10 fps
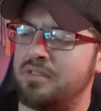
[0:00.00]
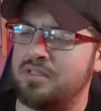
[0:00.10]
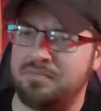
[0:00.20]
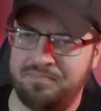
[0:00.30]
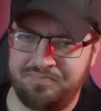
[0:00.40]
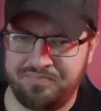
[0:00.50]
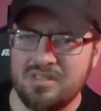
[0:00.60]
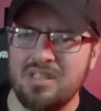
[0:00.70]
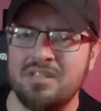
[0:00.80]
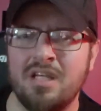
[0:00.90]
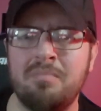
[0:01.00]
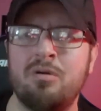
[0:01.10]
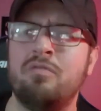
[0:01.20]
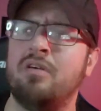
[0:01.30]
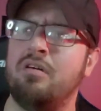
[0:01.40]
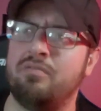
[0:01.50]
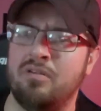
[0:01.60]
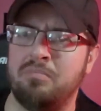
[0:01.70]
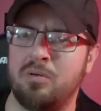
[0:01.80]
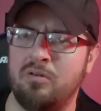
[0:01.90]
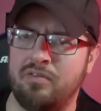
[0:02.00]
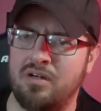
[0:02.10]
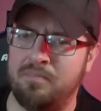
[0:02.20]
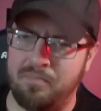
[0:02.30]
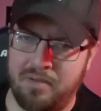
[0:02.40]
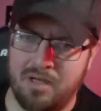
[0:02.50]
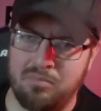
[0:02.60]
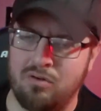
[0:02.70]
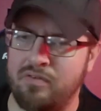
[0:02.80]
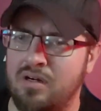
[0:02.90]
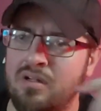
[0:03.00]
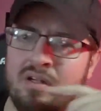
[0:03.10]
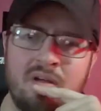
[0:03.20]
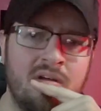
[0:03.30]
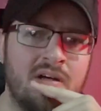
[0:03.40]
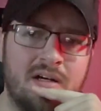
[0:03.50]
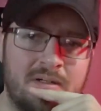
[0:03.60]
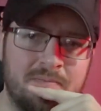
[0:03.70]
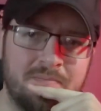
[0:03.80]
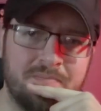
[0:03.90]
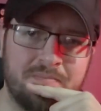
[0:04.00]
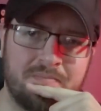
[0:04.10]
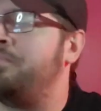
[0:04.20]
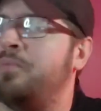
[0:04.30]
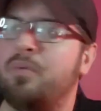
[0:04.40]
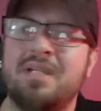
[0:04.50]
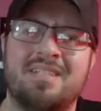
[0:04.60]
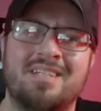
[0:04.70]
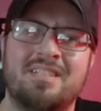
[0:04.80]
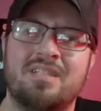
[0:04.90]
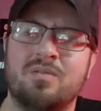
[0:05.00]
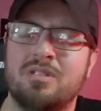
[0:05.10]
I made side profile, front profile, and back profile. The reason I did